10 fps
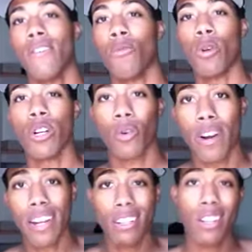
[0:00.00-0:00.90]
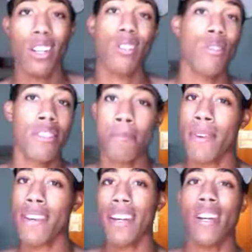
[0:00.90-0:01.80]
wear your regular clothes,
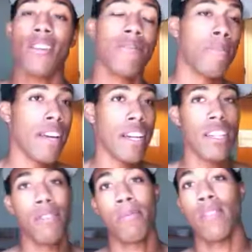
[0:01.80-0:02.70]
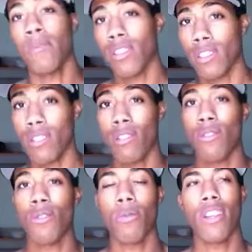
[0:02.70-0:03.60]
spend the night off base, pretty much
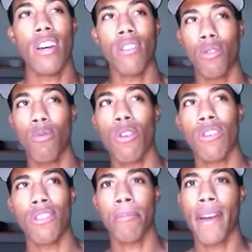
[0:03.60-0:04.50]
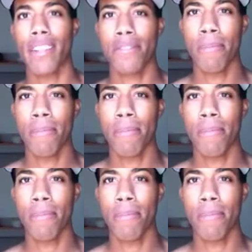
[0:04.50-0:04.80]
do what the hell you want. You're back to